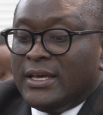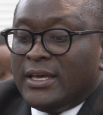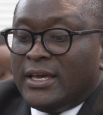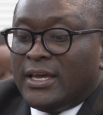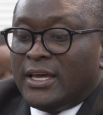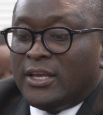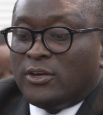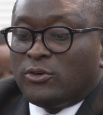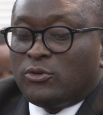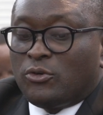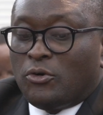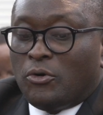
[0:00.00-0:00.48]

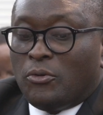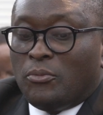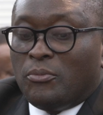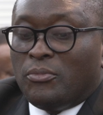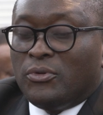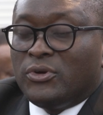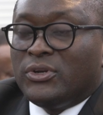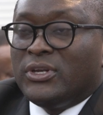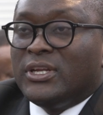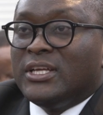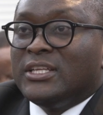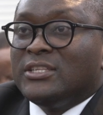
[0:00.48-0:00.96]
and
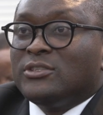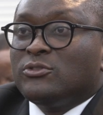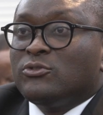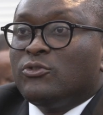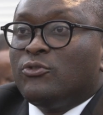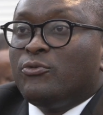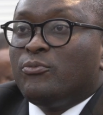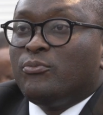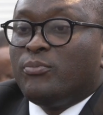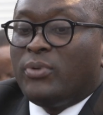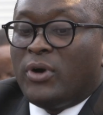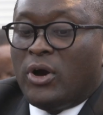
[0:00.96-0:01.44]
components of
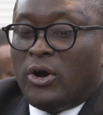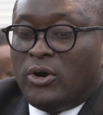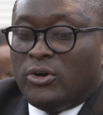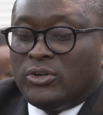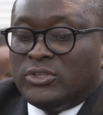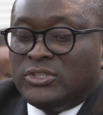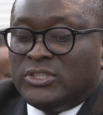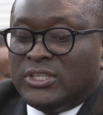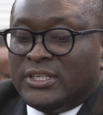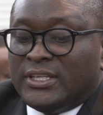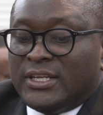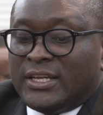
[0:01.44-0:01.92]

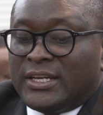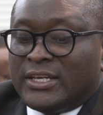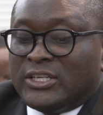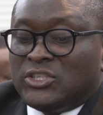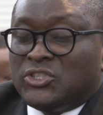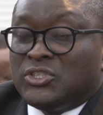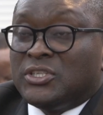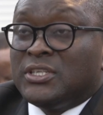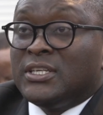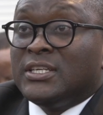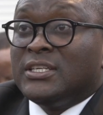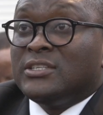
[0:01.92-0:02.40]
power
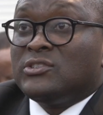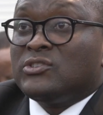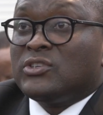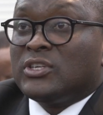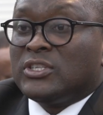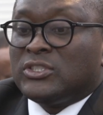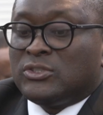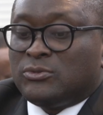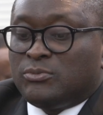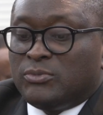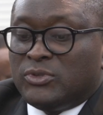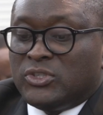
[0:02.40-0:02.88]
generation and
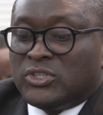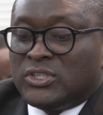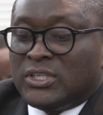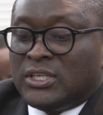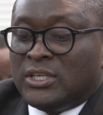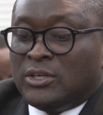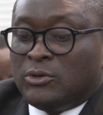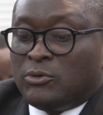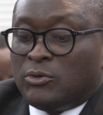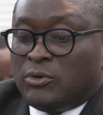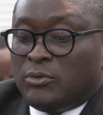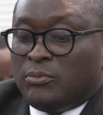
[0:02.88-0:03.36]
transmission
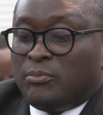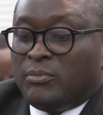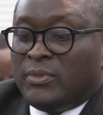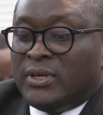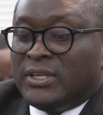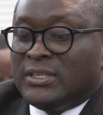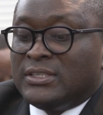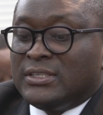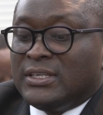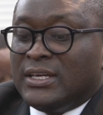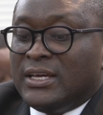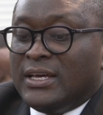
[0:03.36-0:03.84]

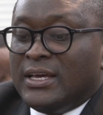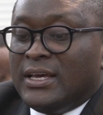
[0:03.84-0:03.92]
equipment